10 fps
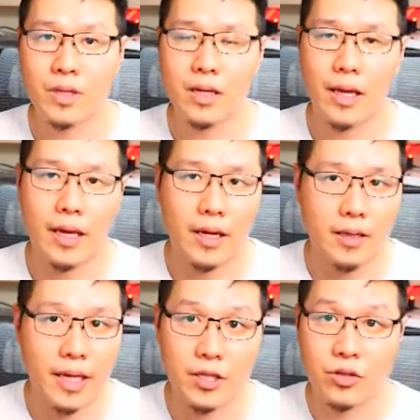
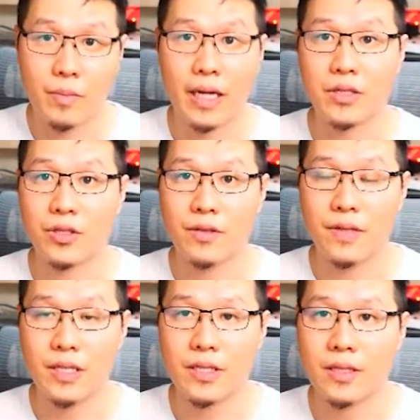and extra mile
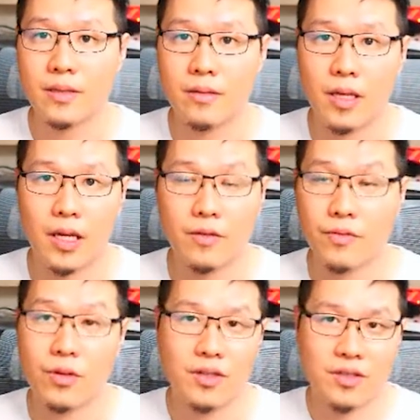service. And of
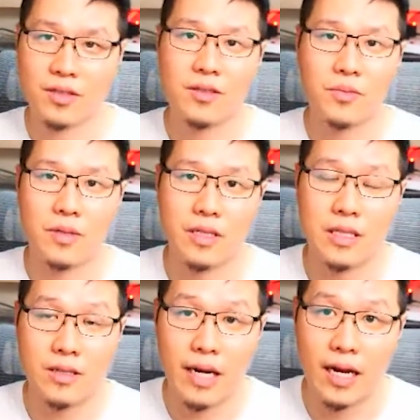course,
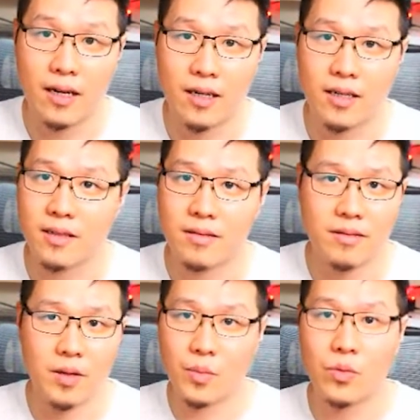we rank number